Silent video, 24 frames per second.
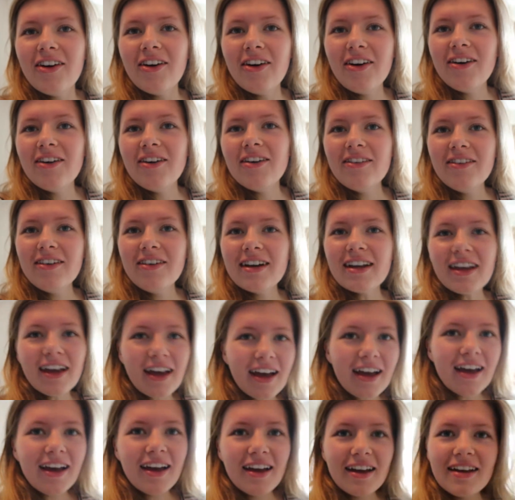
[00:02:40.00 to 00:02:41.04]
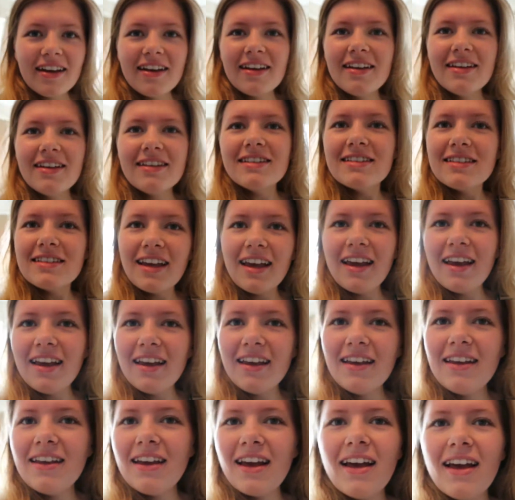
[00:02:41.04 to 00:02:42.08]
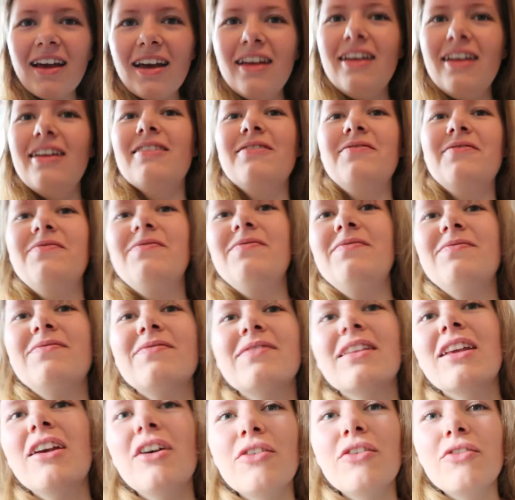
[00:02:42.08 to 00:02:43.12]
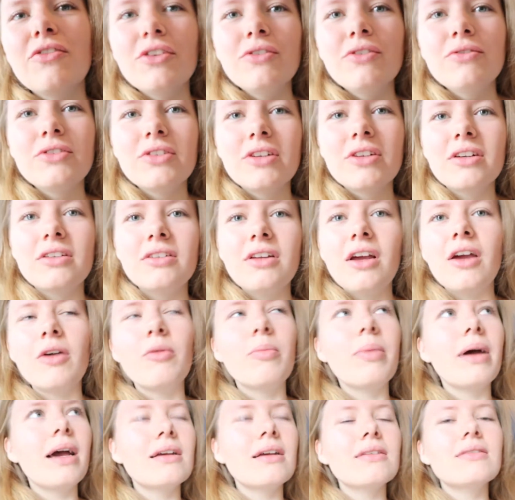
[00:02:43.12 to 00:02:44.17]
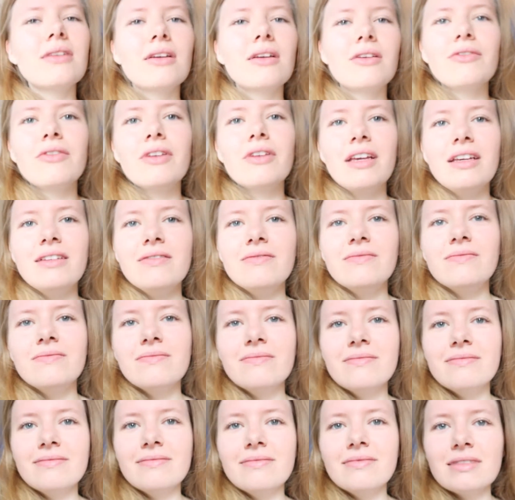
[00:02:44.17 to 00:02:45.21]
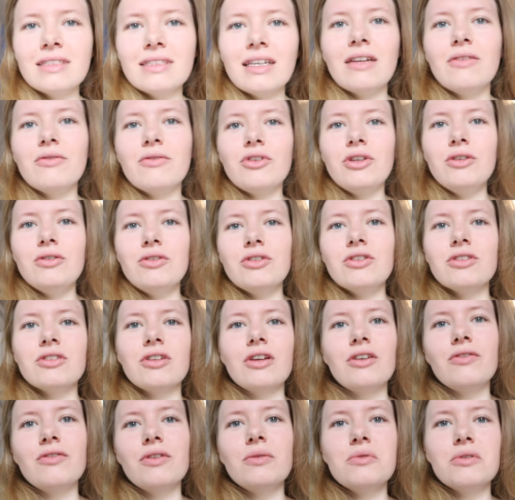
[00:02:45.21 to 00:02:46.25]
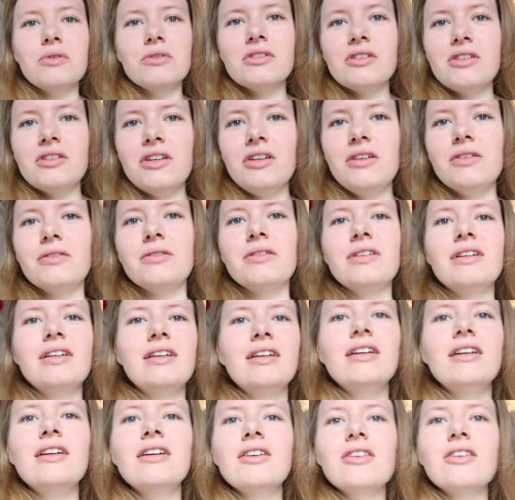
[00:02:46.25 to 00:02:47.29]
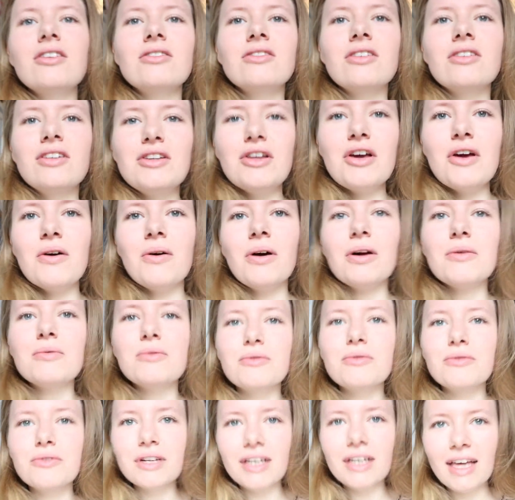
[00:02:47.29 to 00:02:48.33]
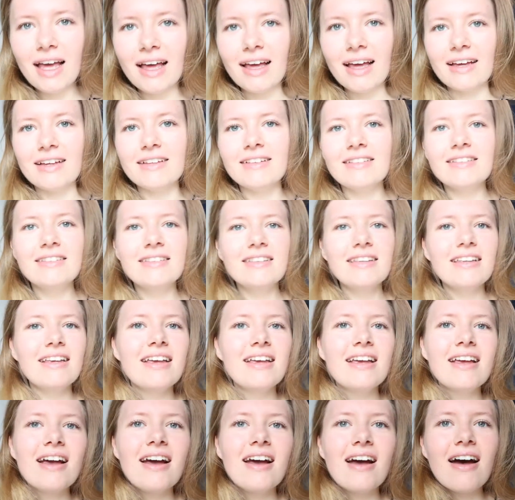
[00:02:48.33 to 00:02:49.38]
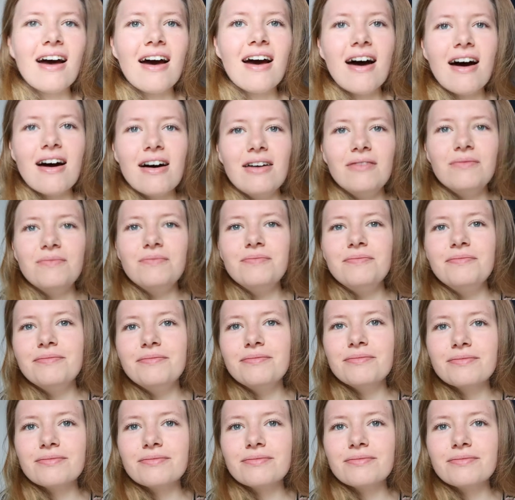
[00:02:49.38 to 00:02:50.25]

"Oh, okay. See ya. Future, no, past Sophie. Telling future Sophie what to do, because I know I will forget." Do